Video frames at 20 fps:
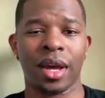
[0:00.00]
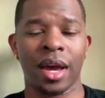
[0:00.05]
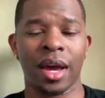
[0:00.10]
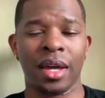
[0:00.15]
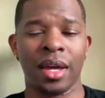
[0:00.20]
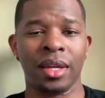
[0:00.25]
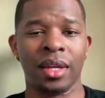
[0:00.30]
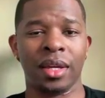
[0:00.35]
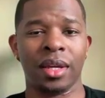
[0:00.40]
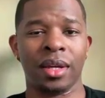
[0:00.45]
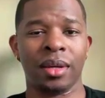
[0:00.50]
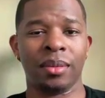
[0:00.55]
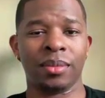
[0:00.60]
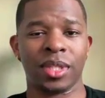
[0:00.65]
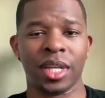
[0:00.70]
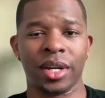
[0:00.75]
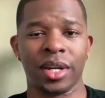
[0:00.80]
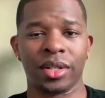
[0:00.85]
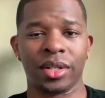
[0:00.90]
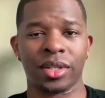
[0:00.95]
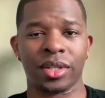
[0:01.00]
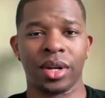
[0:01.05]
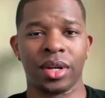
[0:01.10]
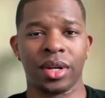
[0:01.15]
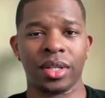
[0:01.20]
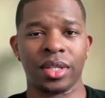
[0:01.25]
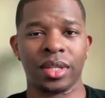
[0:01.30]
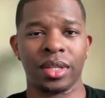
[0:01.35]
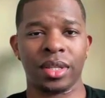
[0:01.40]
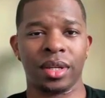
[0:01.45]
I am Terance
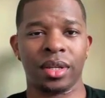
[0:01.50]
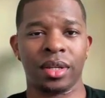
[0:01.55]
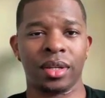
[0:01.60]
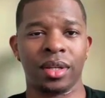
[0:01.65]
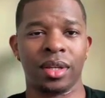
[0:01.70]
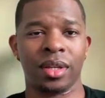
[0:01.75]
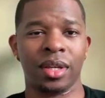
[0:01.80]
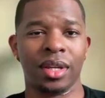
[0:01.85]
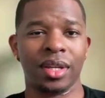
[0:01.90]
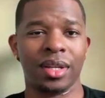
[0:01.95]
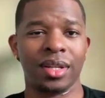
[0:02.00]
Garcia.